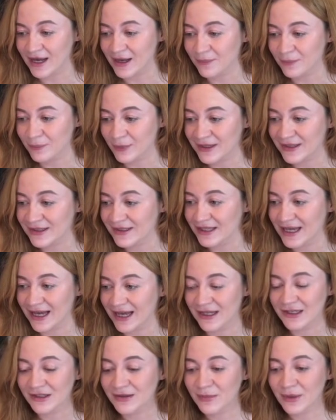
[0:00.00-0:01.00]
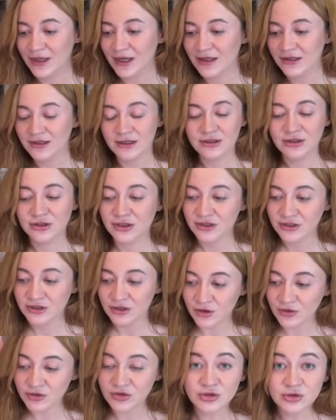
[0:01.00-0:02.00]
mistakes because it's just
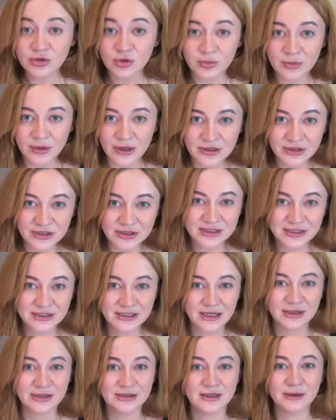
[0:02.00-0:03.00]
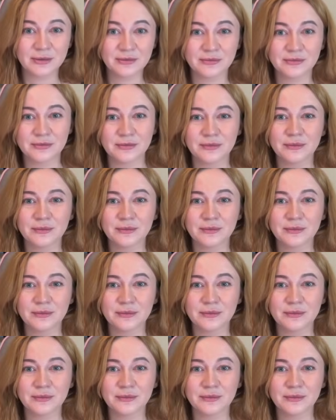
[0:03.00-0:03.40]
so stupid to discuss them.